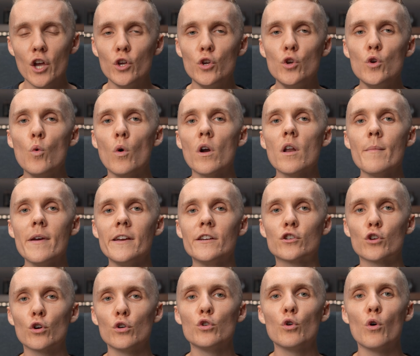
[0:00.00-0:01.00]
You want to make
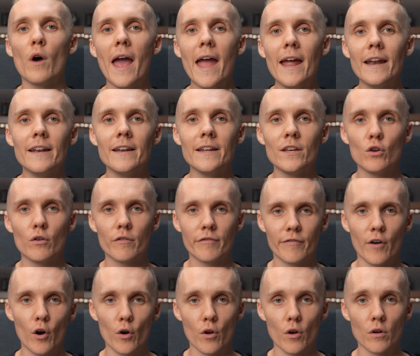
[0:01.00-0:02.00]
sure you're editing your
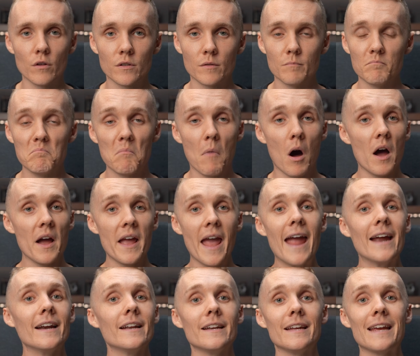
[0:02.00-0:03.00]
photos. My
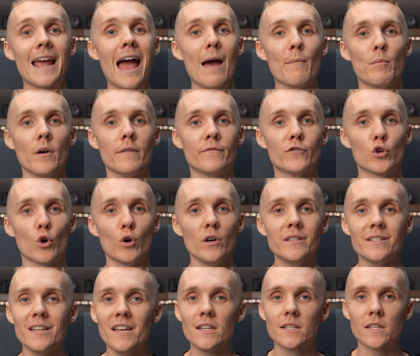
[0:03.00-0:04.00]
editing app of
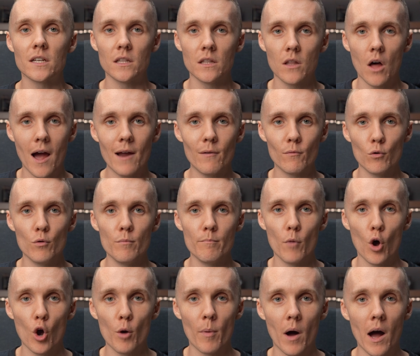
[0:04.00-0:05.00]
choice is Lightroom
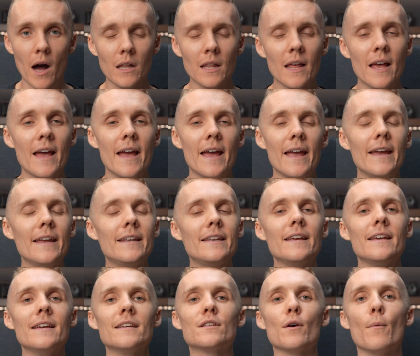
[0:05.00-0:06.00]
Mobile. It
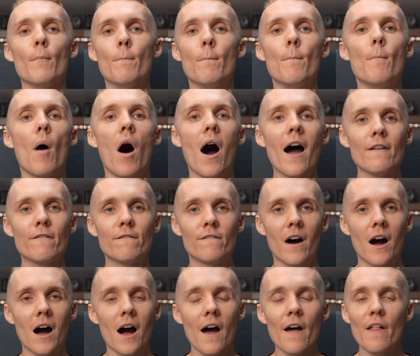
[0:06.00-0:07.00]
is by
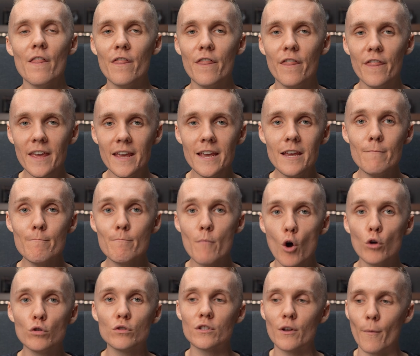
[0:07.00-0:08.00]
far the
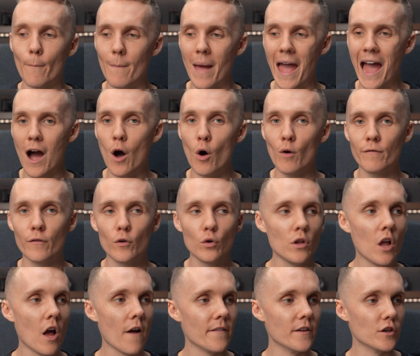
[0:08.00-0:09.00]
most
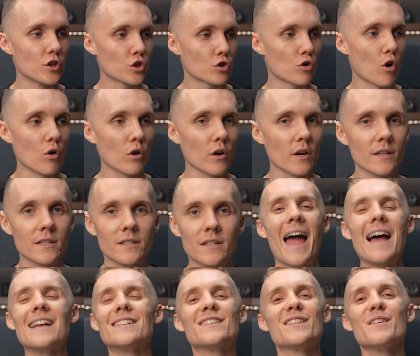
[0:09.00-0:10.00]
powerful, the strongest,
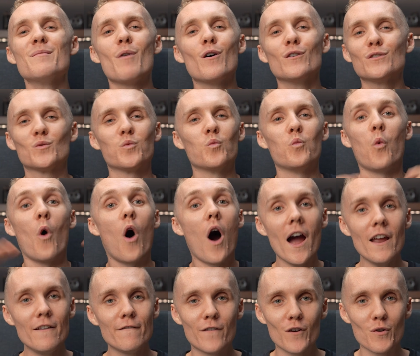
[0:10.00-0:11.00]
has the most
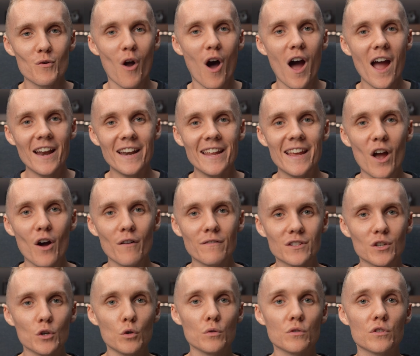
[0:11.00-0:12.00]
wide variety of
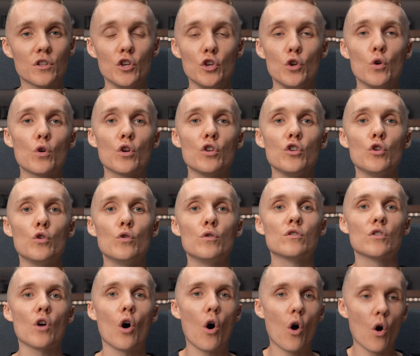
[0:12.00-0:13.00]
tools that you can
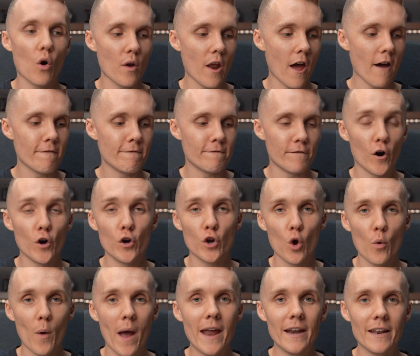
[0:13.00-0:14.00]
use on a
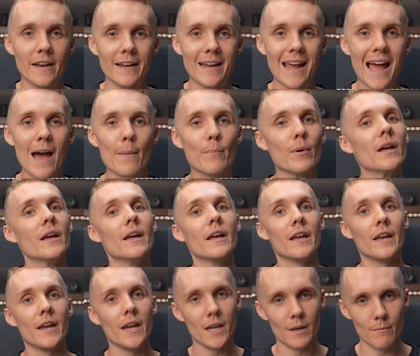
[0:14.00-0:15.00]
photo editing app,
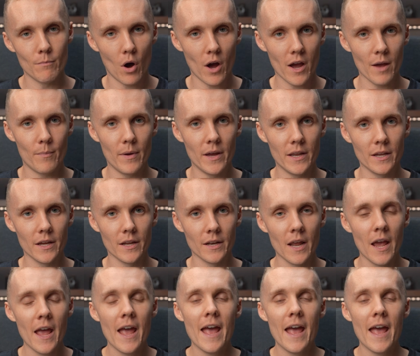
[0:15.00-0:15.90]
in my opinion.